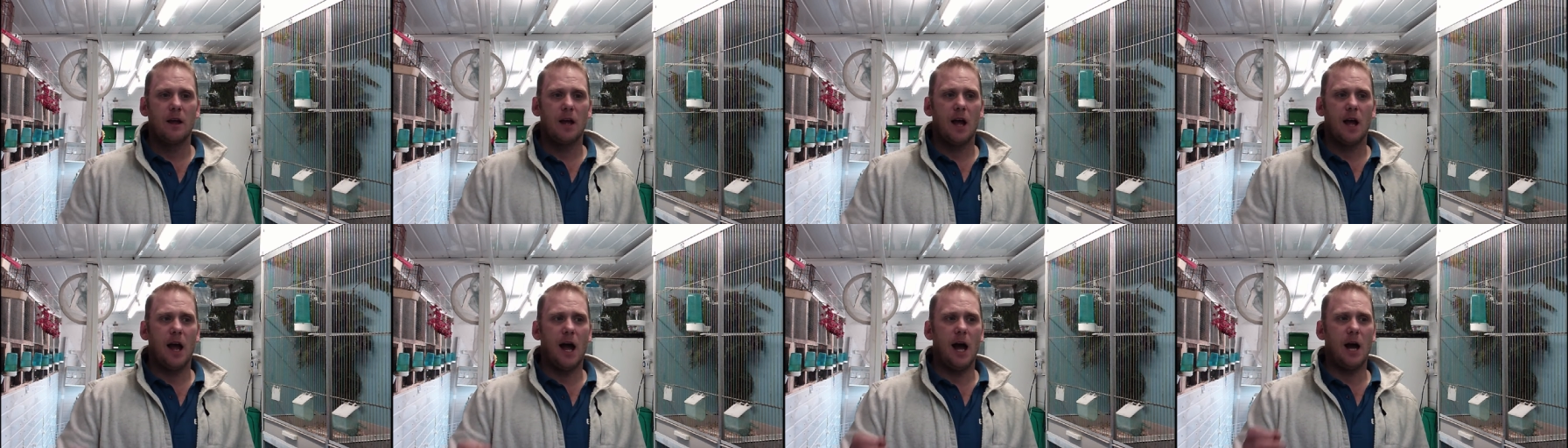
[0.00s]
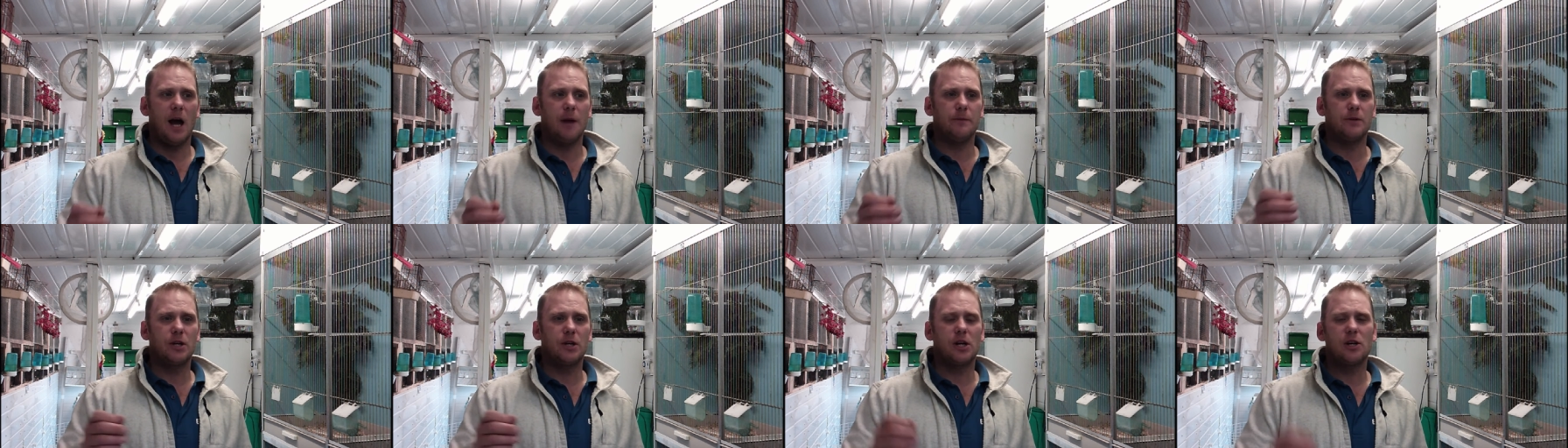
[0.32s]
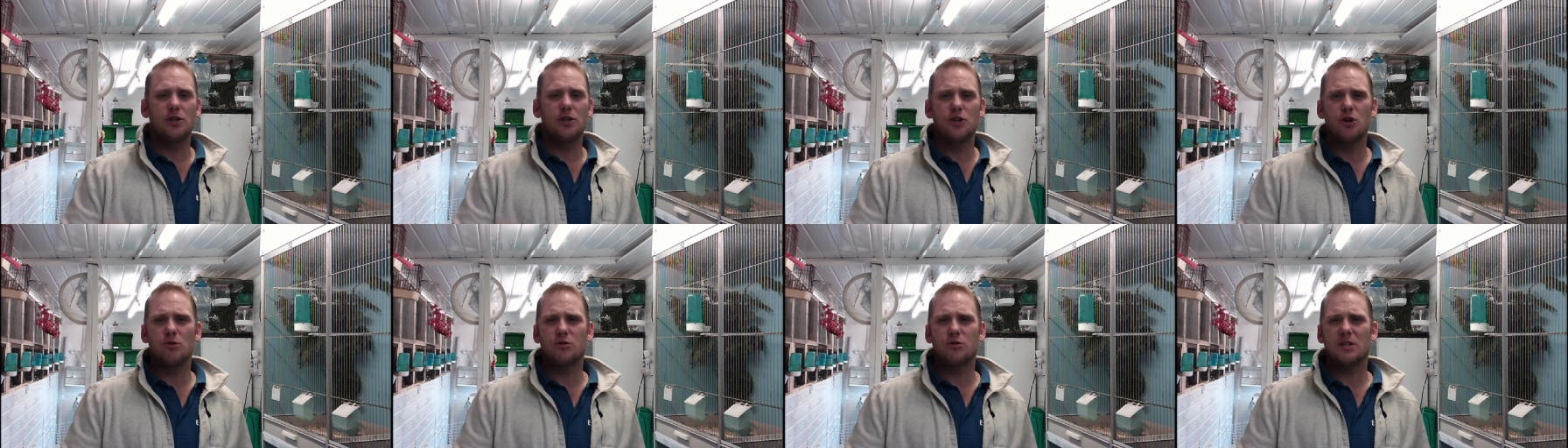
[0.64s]
Um, you
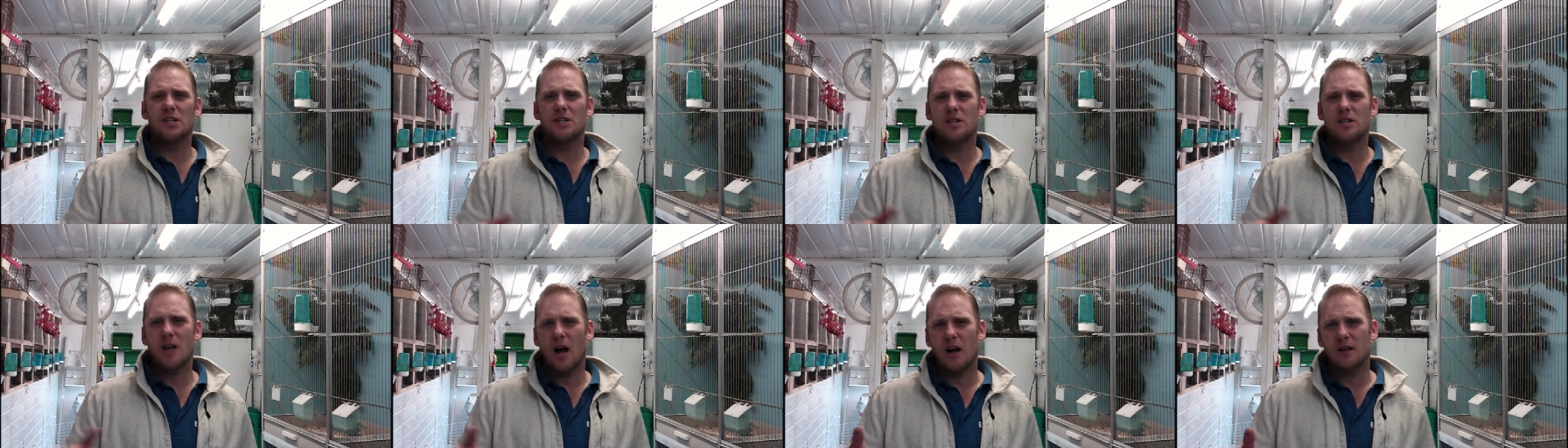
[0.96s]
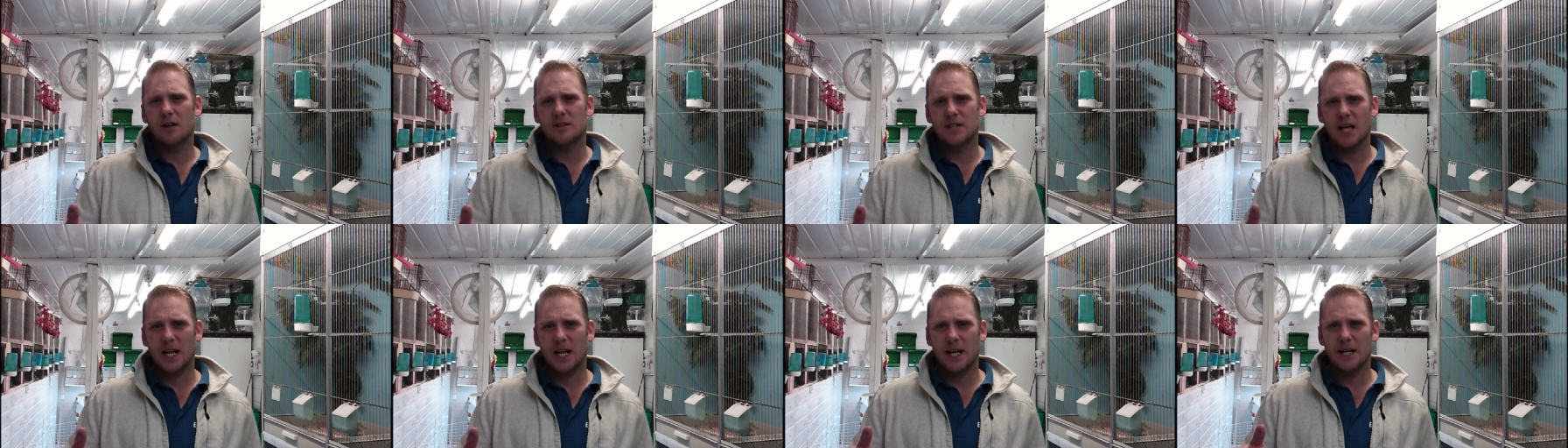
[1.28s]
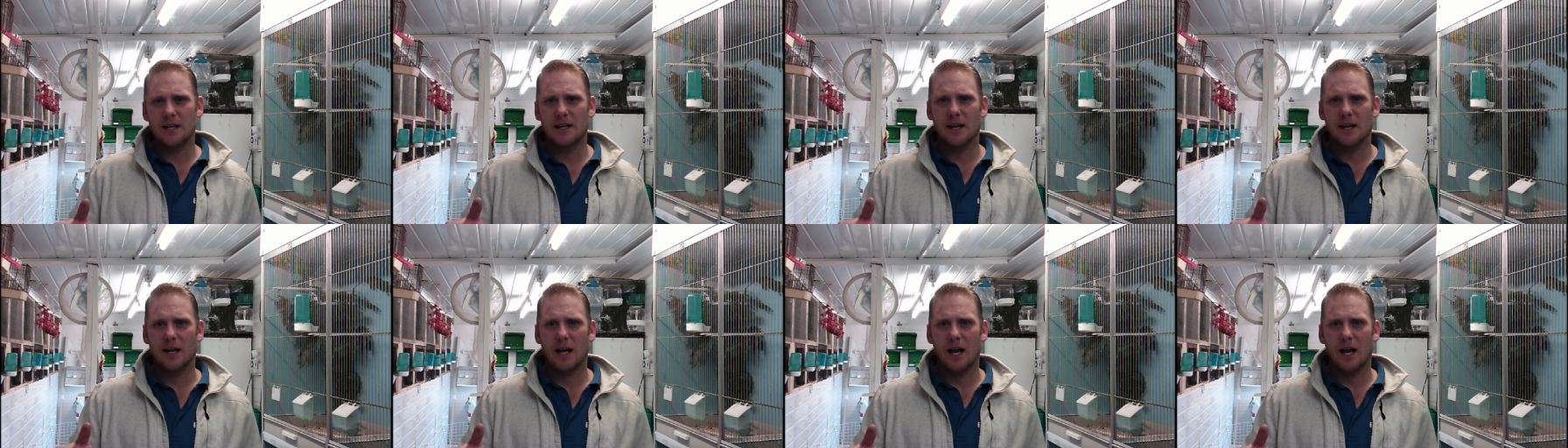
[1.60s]
can usually start
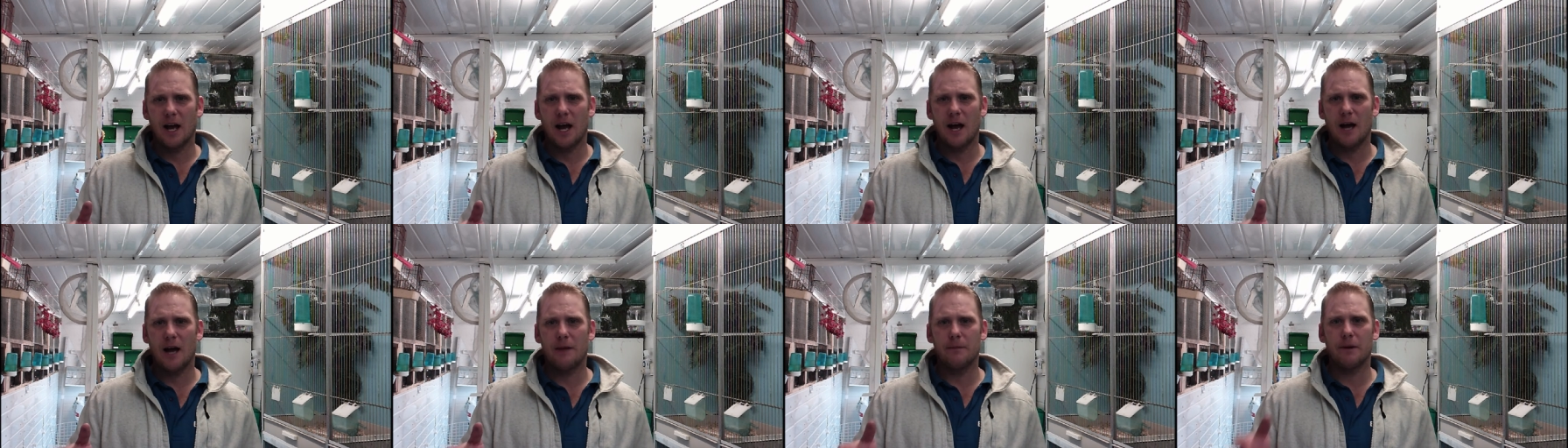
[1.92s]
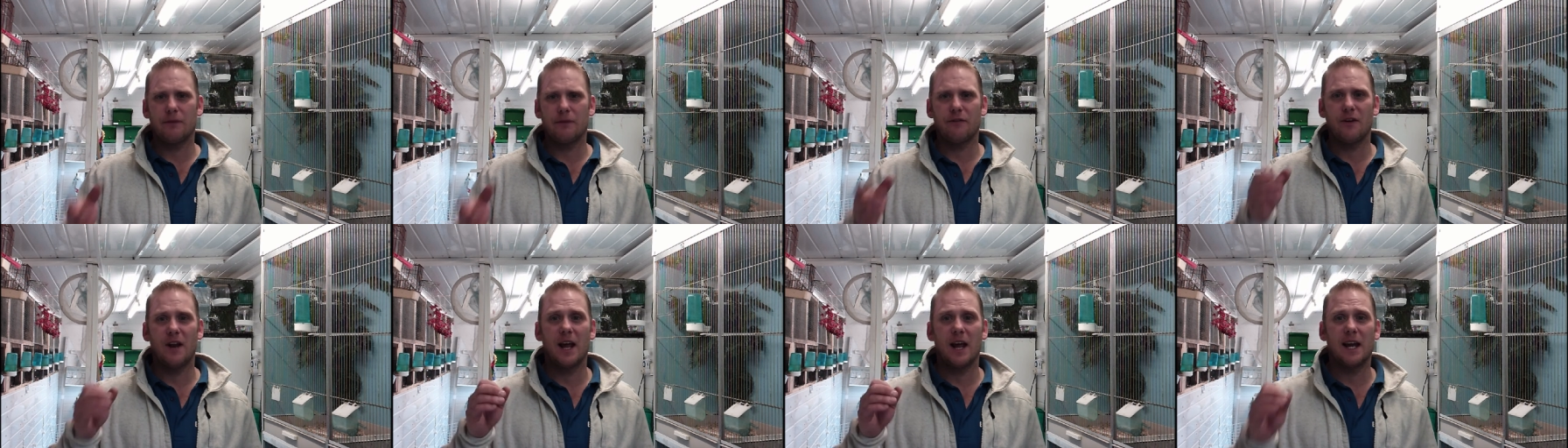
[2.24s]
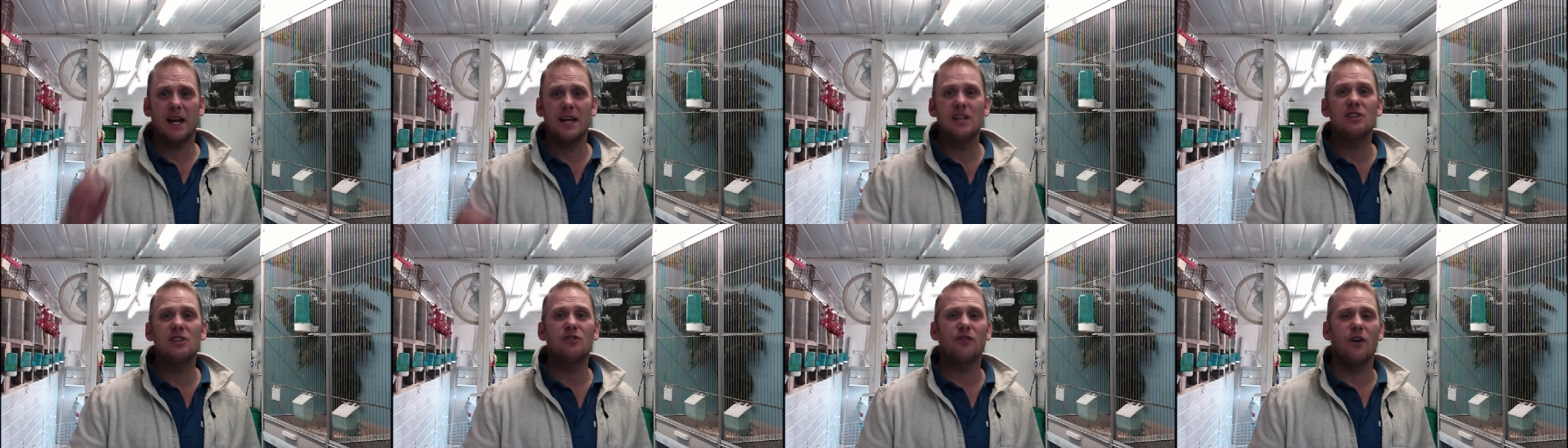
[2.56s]
telling um, if an egg
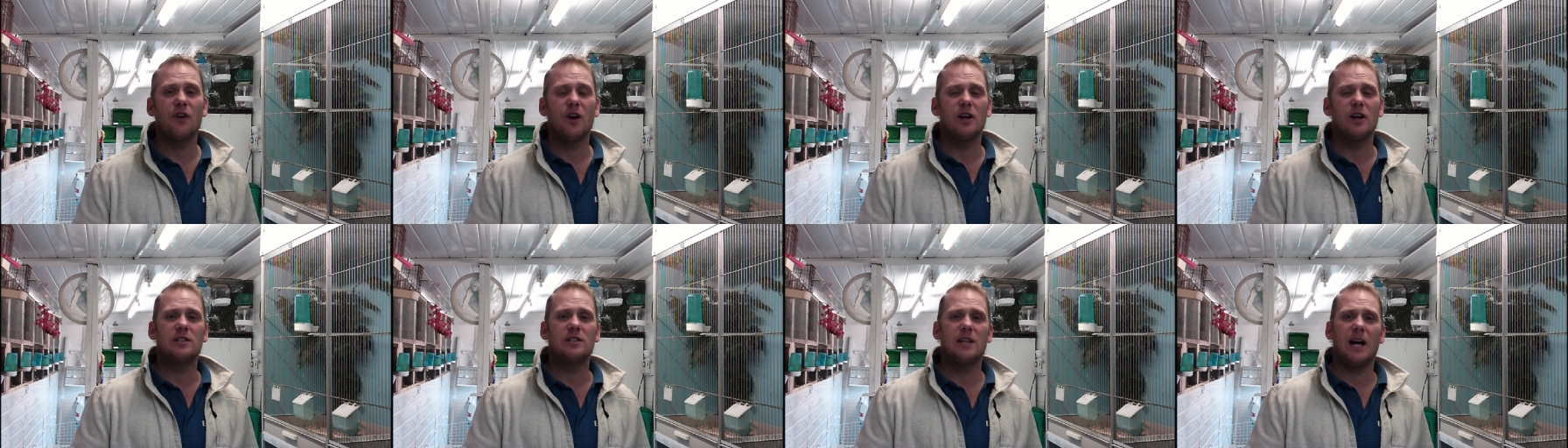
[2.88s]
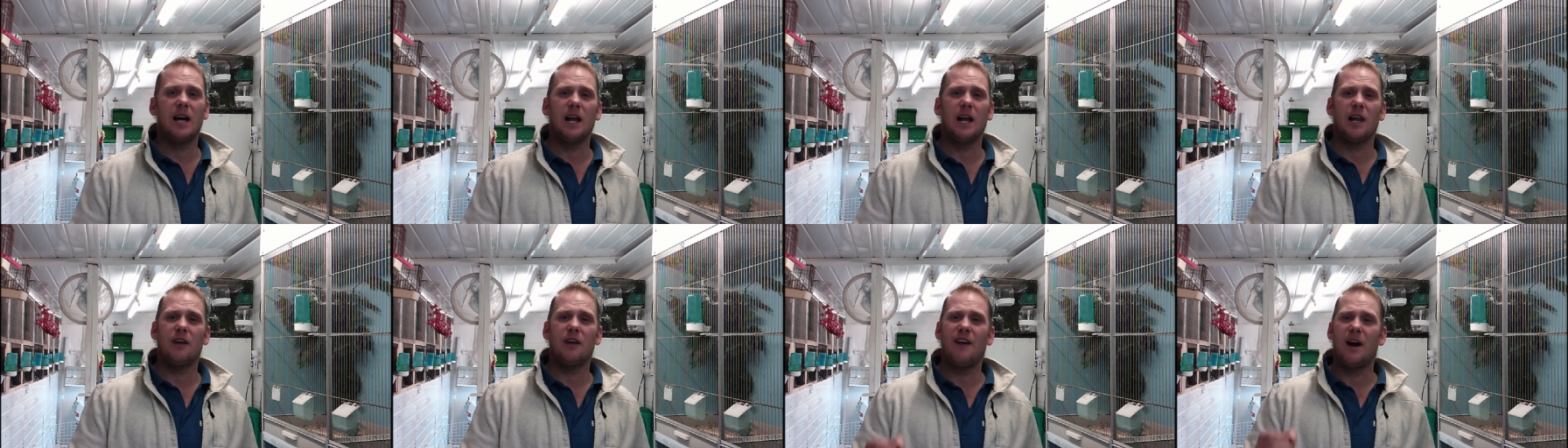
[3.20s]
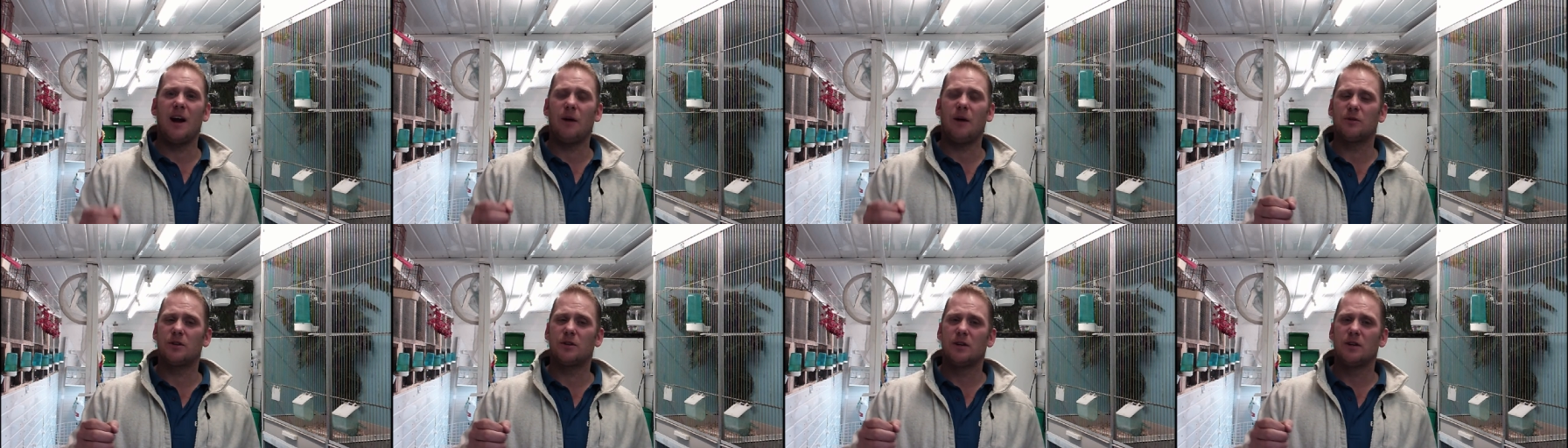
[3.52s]
is fertile
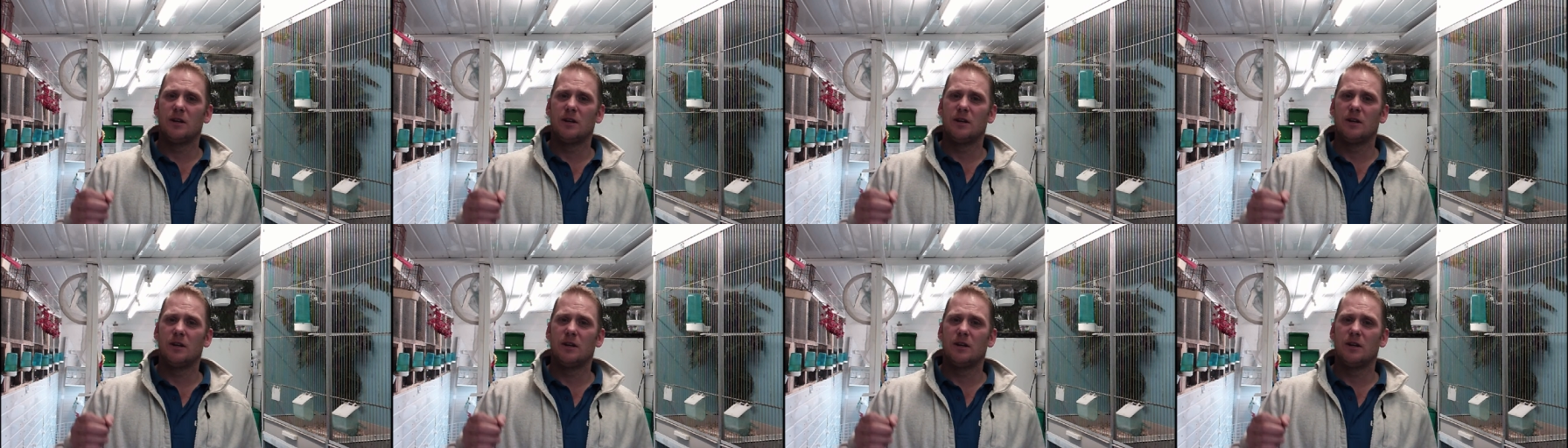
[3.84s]
around,